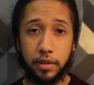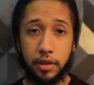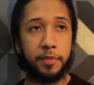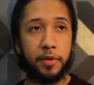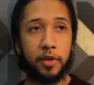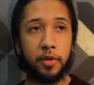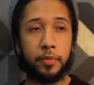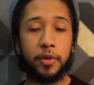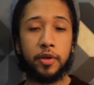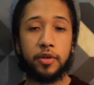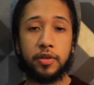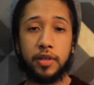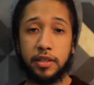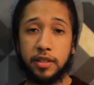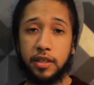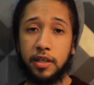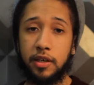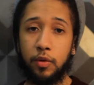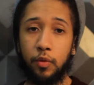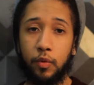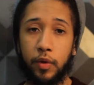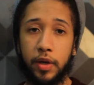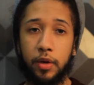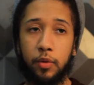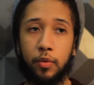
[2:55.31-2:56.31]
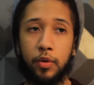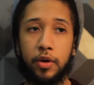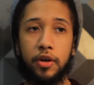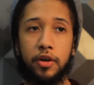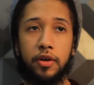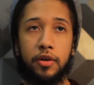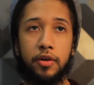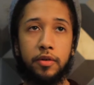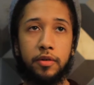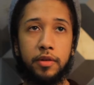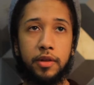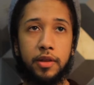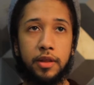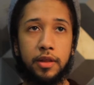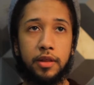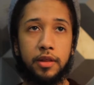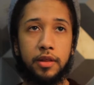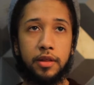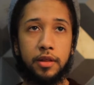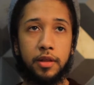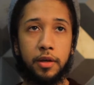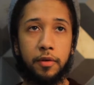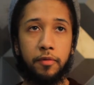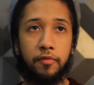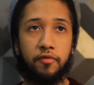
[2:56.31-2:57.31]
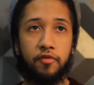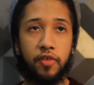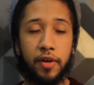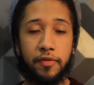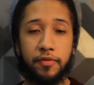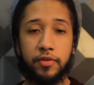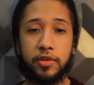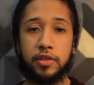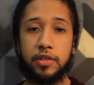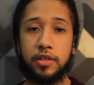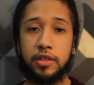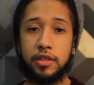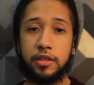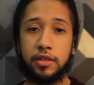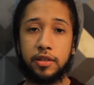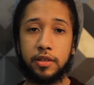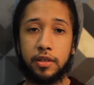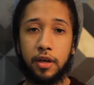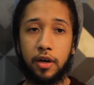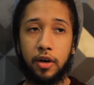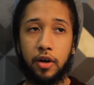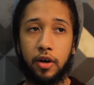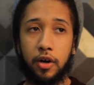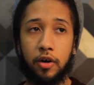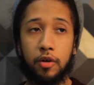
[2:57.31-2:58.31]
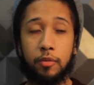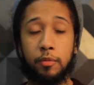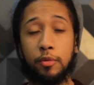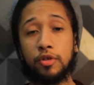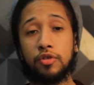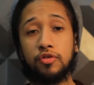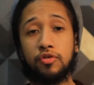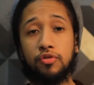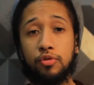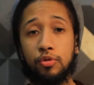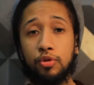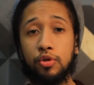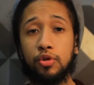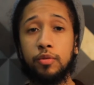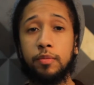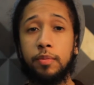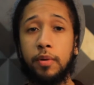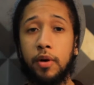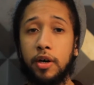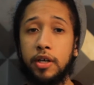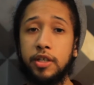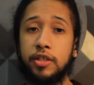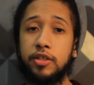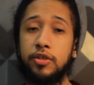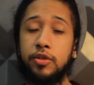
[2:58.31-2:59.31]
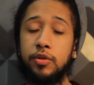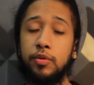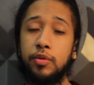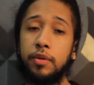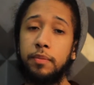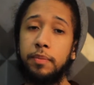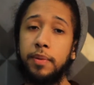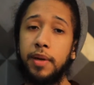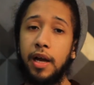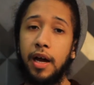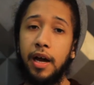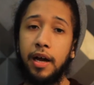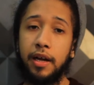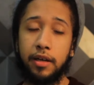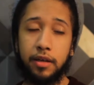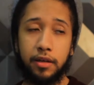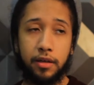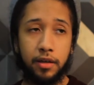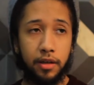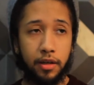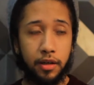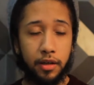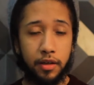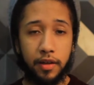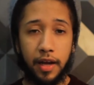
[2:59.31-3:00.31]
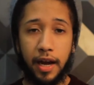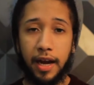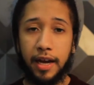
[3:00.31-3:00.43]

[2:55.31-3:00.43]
Spielberg does it in a way where the references are almost crucial parts to the plot.